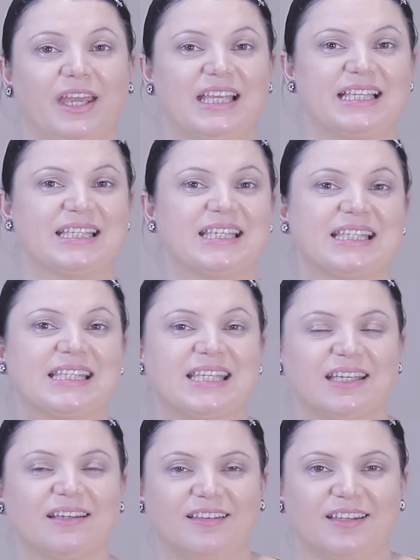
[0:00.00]
a
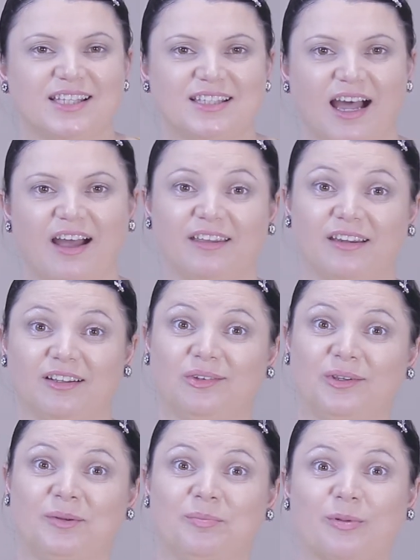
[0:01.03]
sincere desire to
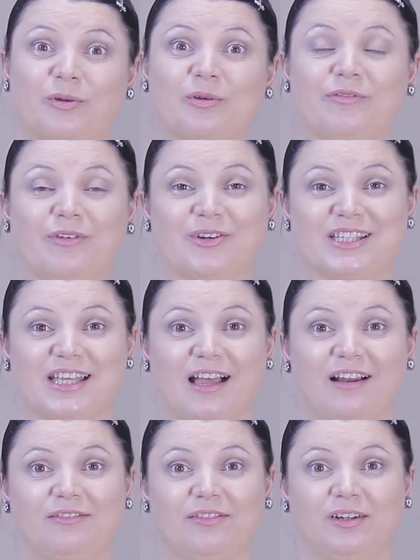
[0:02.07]
improve
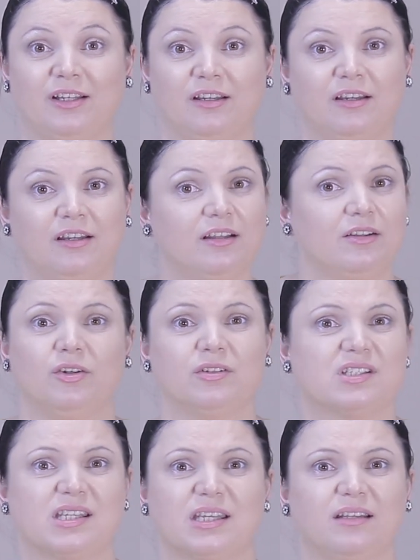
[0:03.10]
yourself,
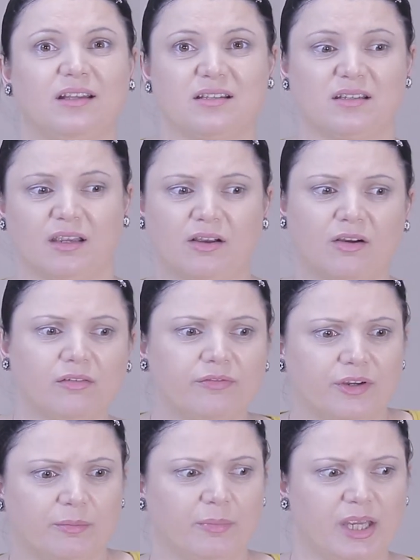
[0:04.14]
don't see it as a
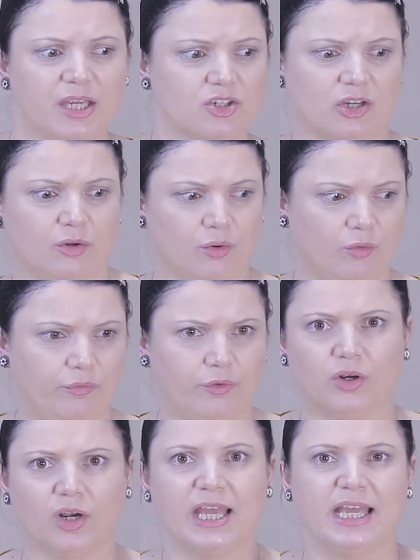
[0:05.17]
confirmation of your